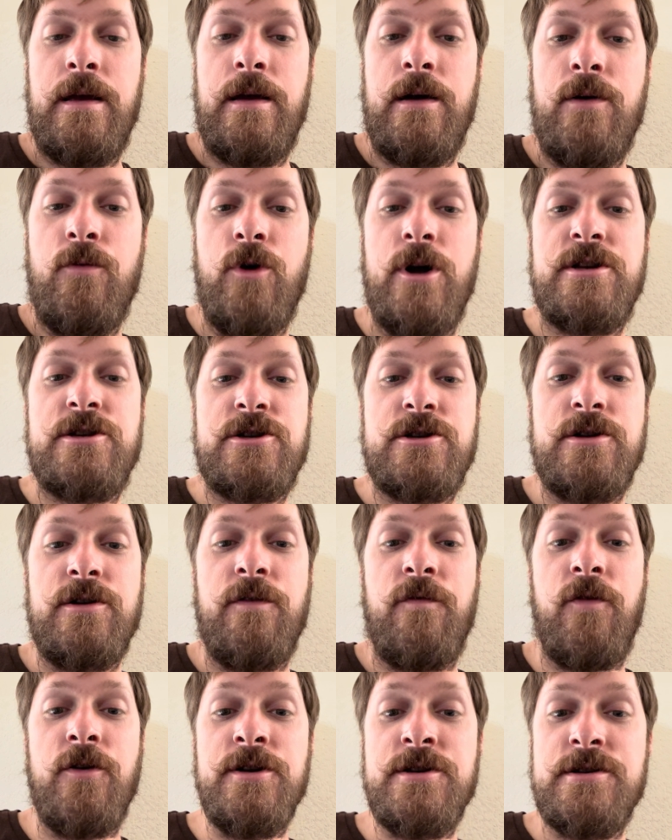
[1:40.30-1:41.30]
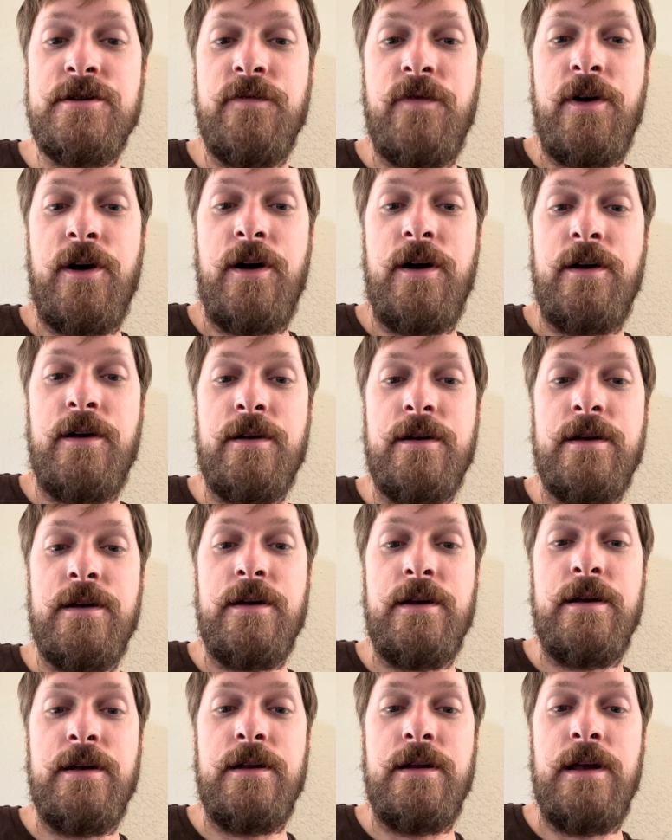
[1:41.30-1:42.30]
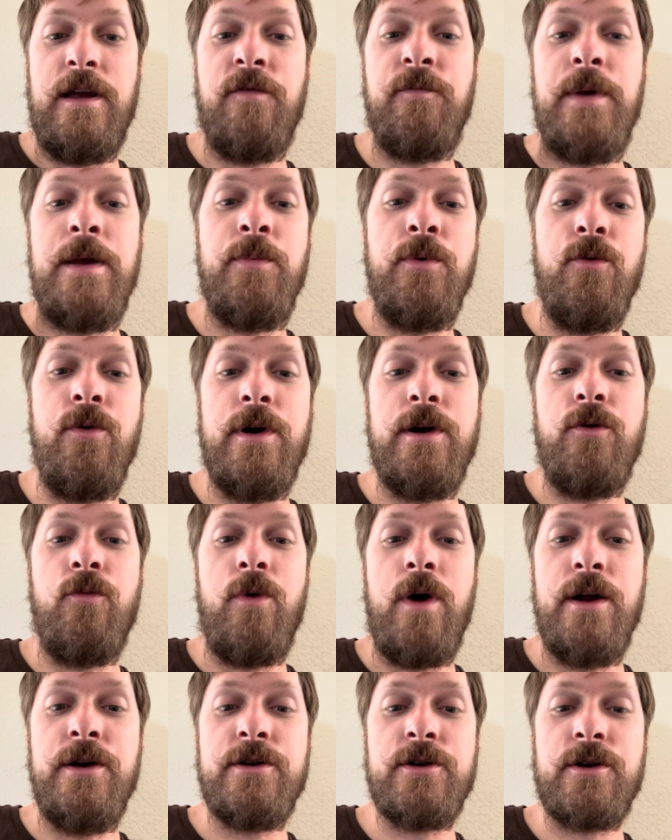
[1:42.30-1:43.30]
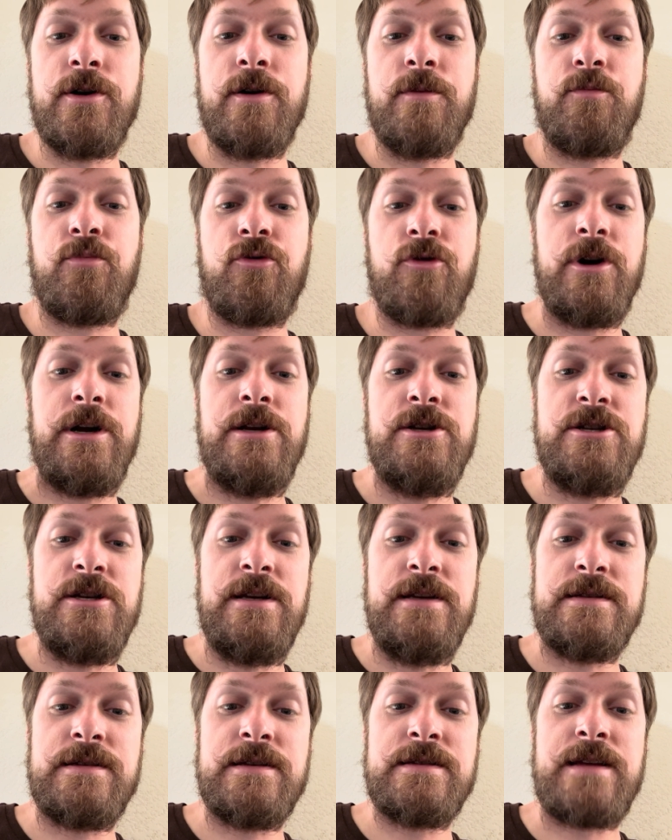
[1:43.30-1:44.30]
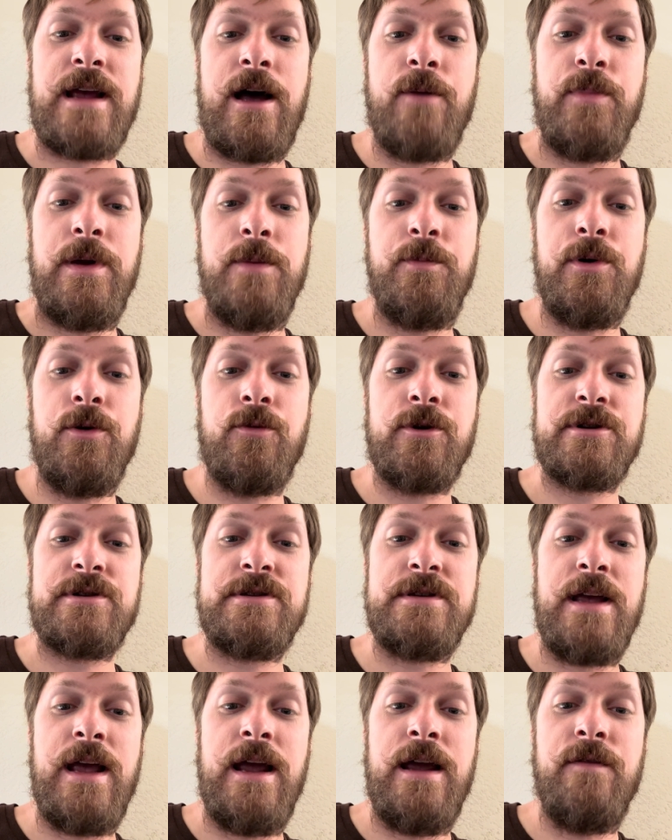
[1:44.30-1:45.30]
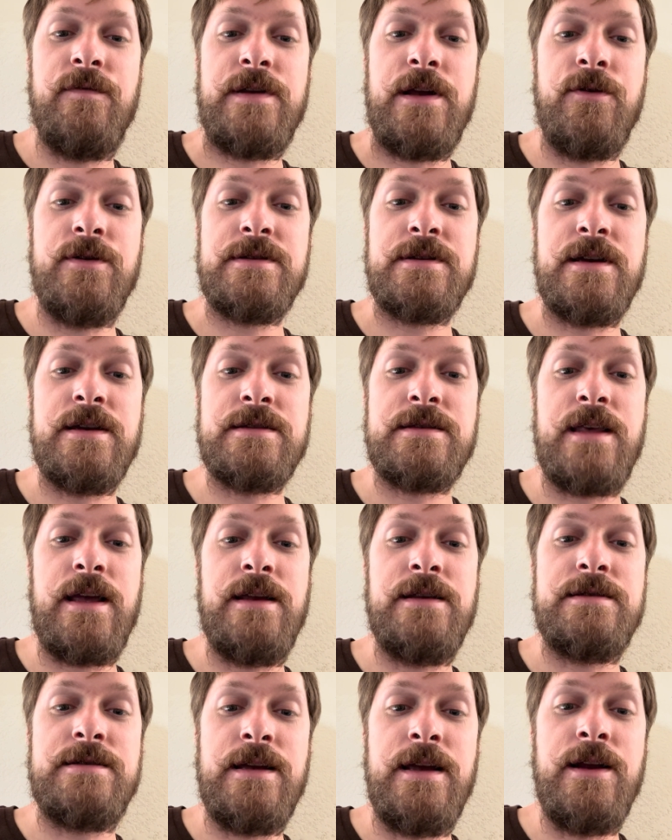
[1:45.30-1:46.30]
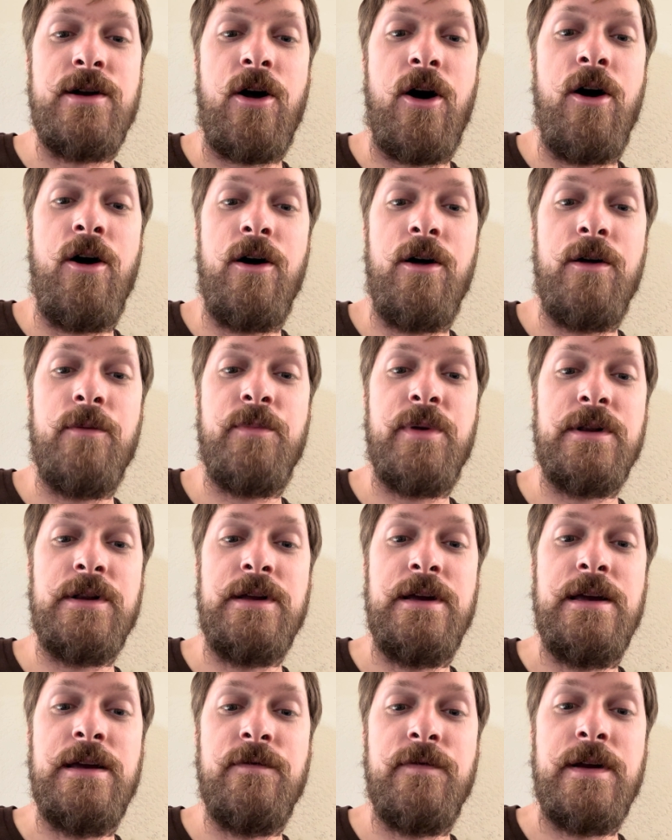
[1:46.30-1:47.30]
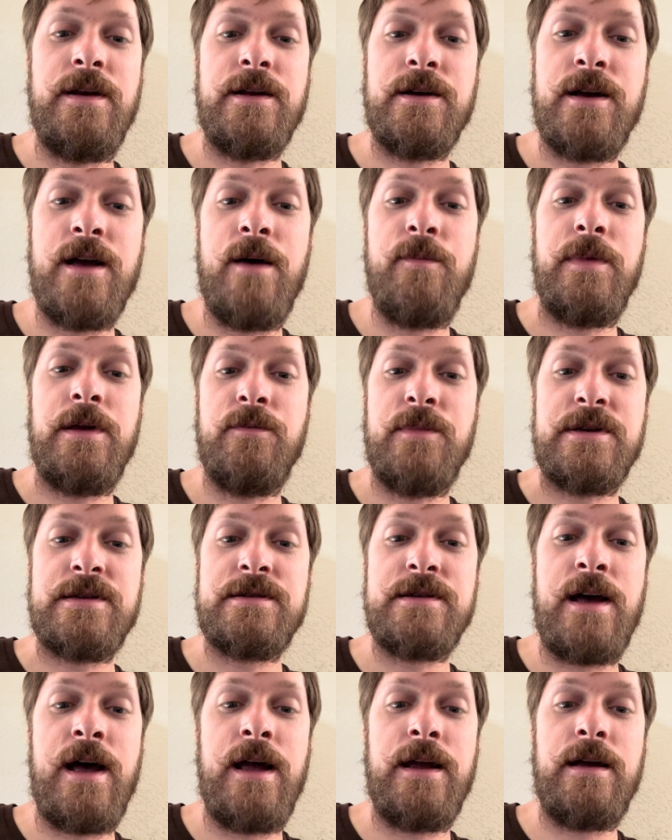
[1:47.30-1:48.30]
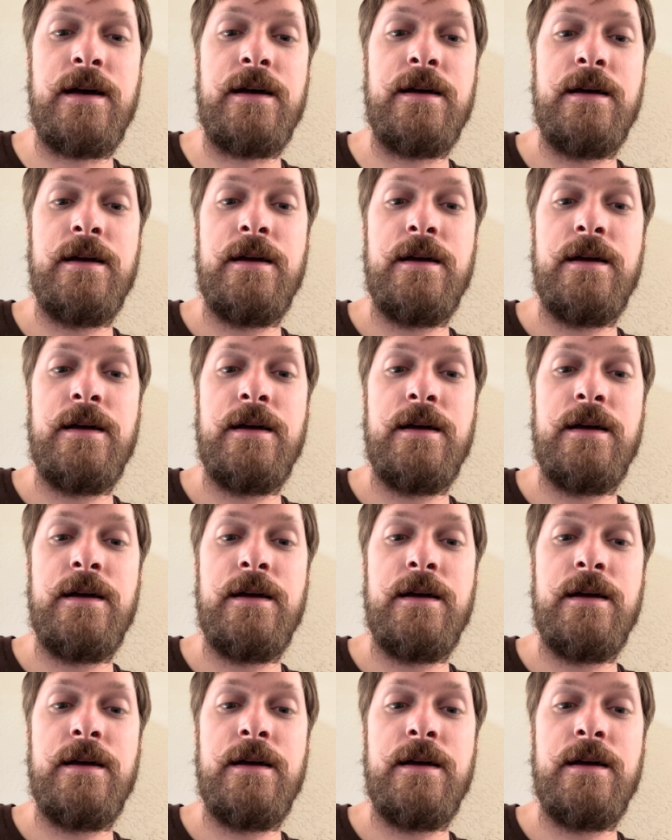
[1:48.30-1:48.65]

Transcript: Which, first of all, if people want to wonder pre-Jesus how people were saved, it was because they did all believe in a coming Messiah.